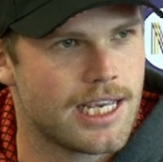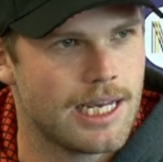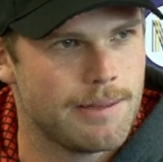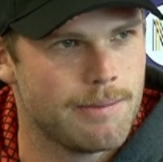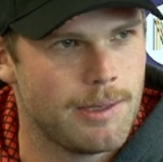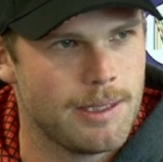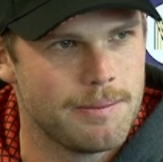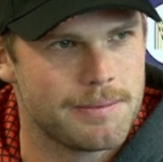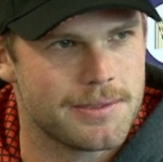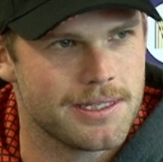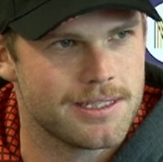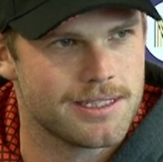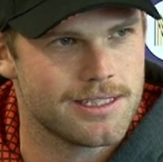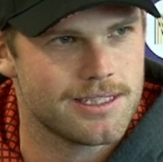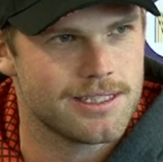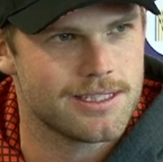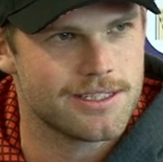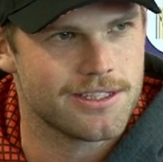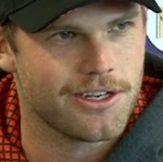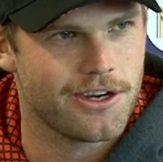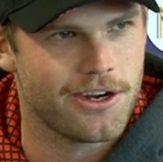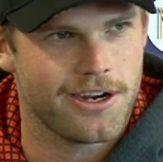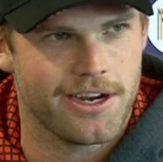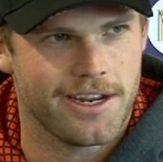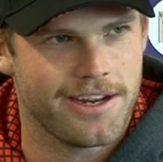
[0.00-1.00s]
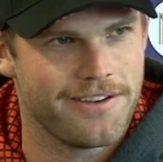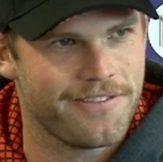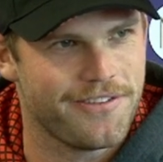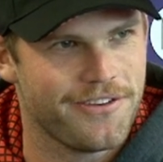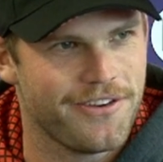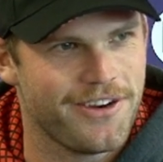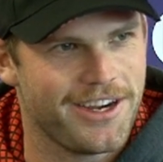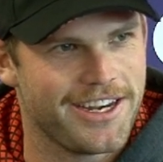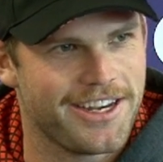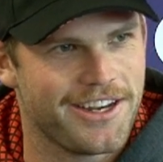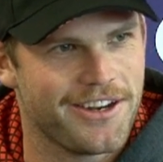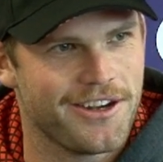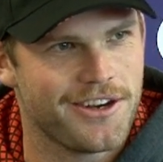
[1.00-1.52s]
come up, does it? Sorry, I haven't
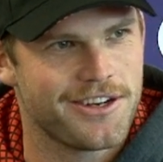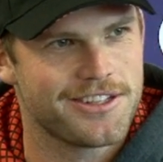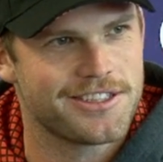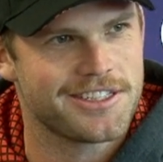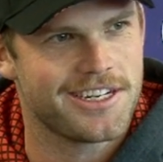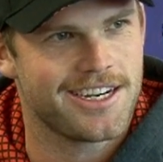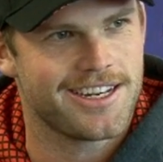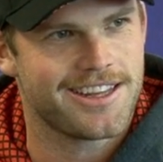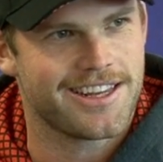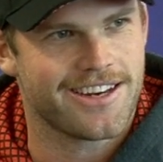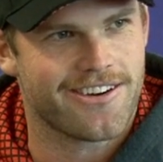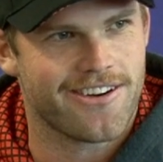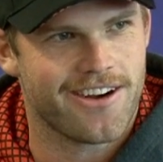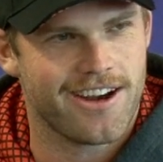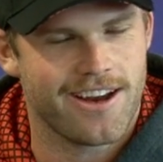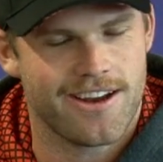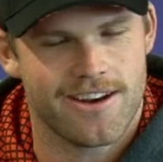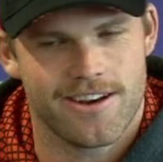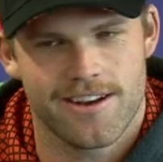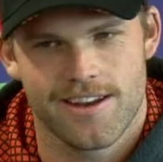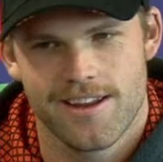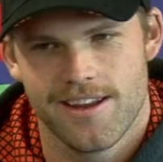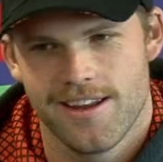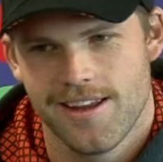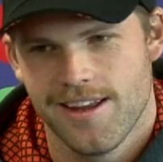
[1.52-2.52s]
really noticed it at the ground.